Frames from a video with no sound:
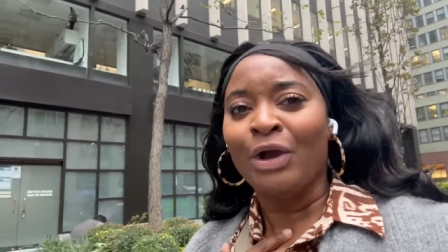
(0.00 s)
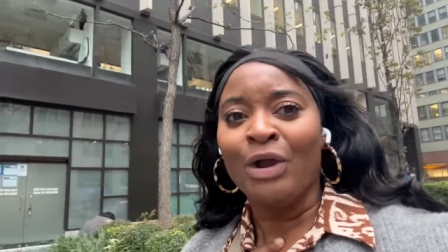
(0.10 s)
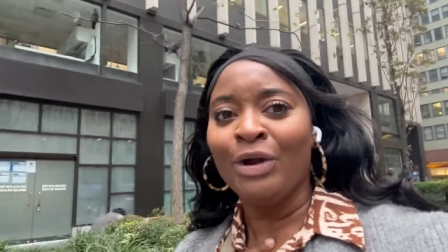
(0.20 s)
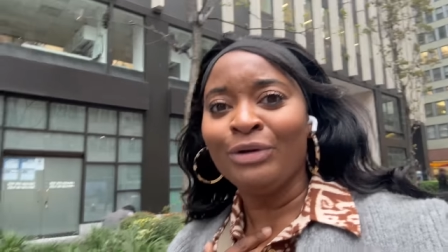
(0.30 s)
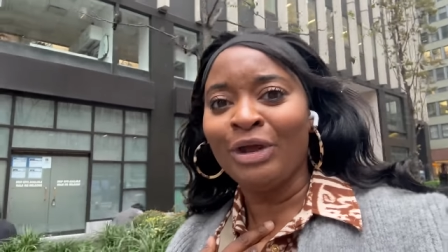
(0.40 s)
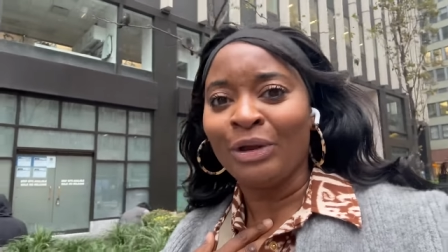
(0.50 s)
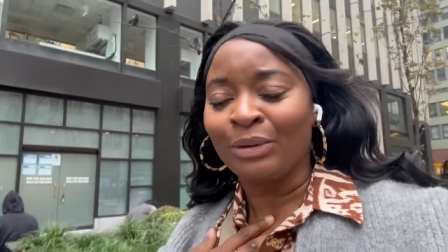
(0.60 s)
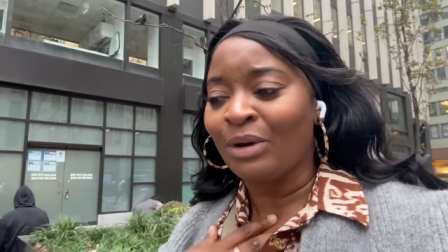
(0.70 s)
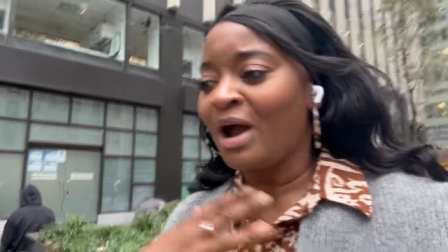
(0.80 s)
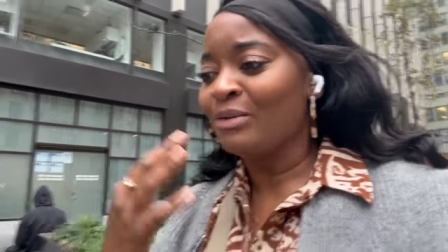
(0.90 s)
Who
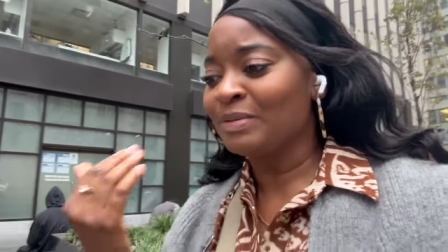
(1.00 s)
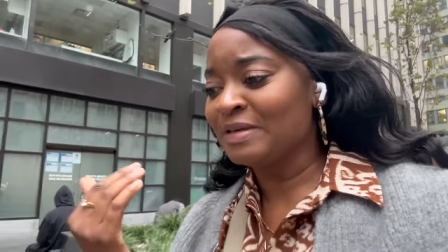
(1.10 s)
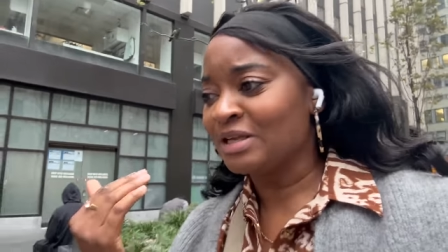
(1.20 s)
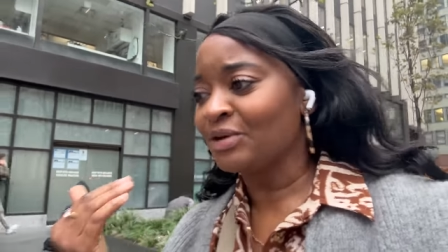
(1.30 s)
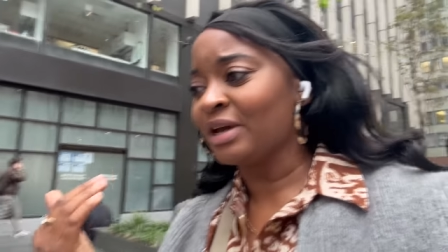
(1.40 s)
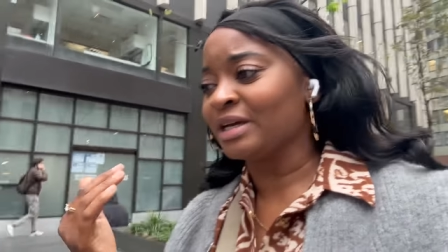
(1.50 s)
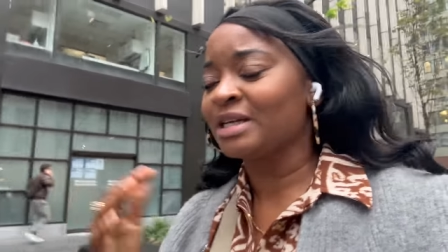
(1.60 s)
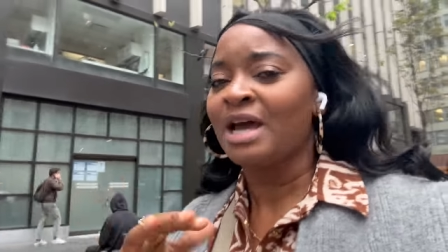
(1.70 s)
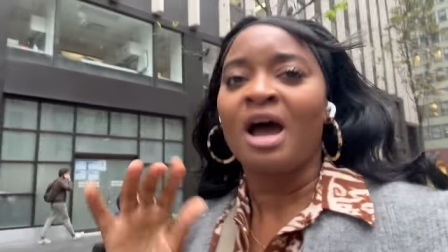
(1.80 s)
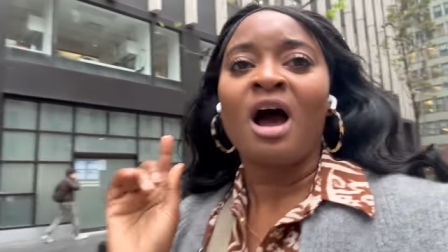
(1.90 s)
knew I would be so good?
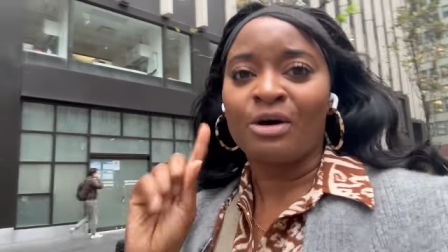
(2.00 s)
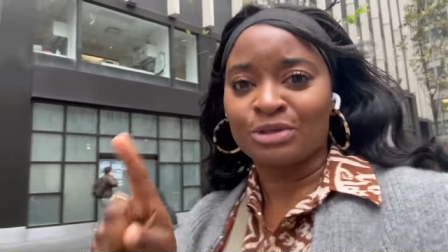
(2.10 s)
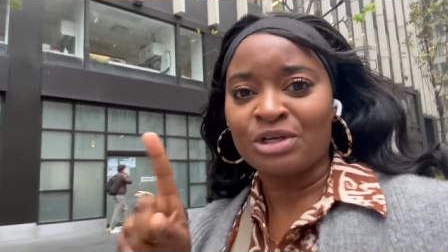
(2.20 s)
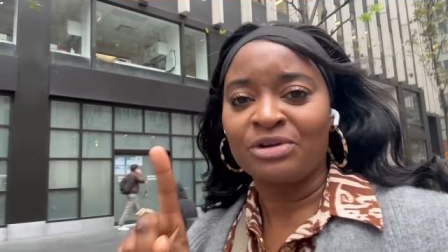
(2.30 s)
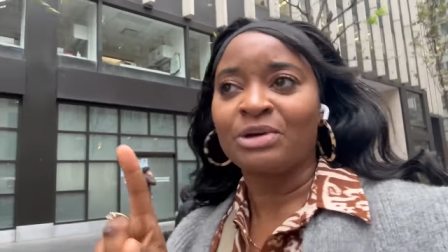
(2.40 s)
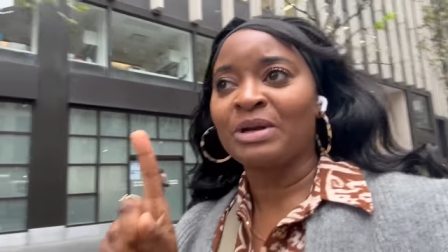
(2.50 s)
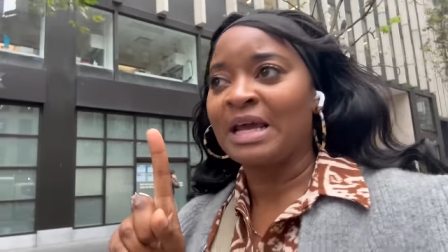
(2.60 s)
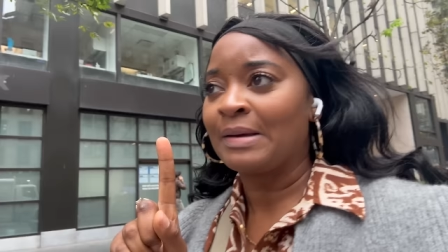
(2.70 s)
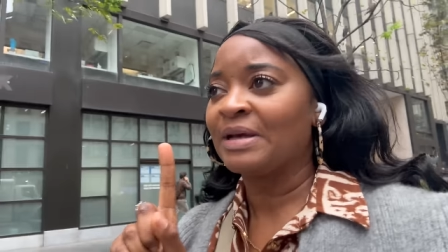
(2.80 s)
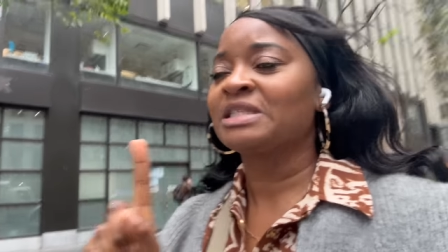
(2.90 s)
I'll show you when I
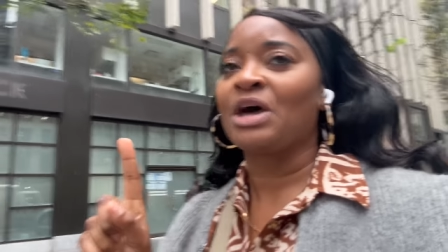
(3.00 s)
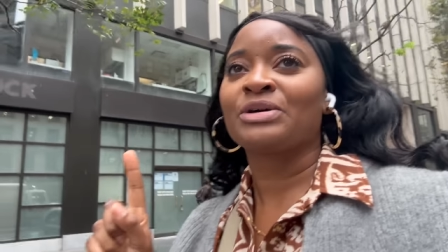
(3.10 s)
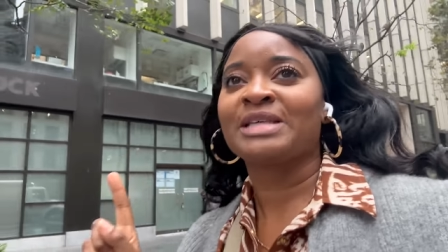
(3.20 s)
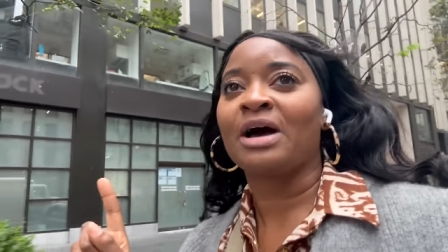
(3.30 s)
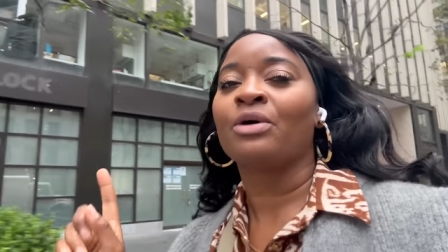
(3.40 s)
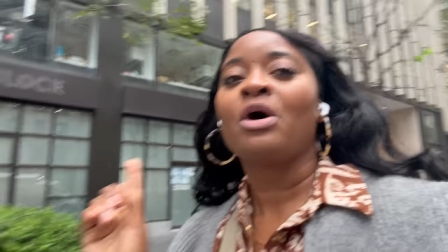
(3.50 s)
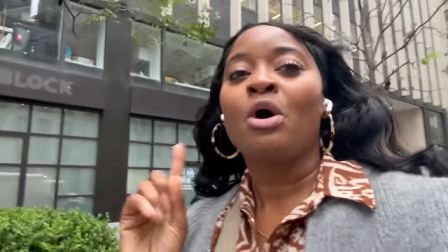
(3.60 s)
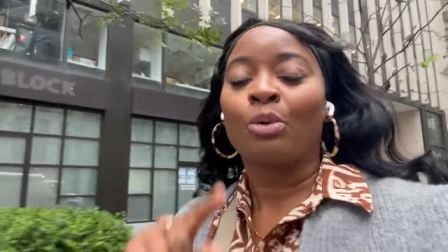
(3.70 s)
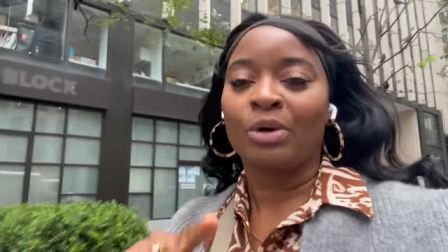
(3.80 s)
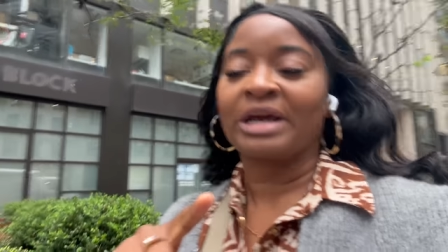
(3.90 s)
get back to the hotel
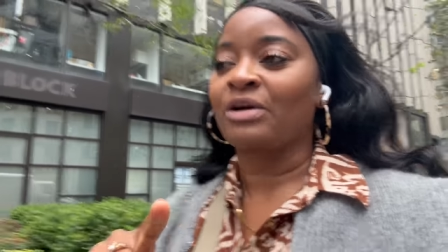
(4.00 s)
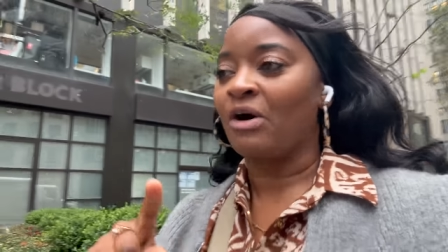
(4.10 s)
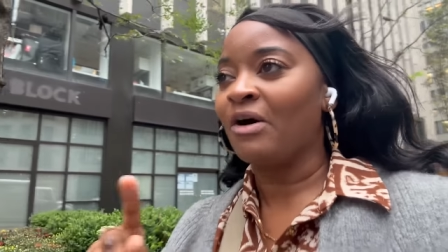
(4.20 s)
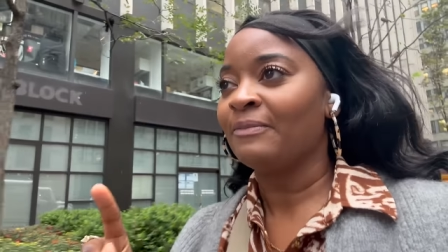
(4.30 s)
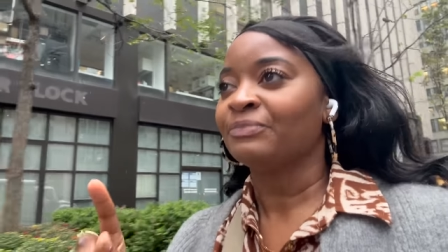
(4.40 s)
what I got,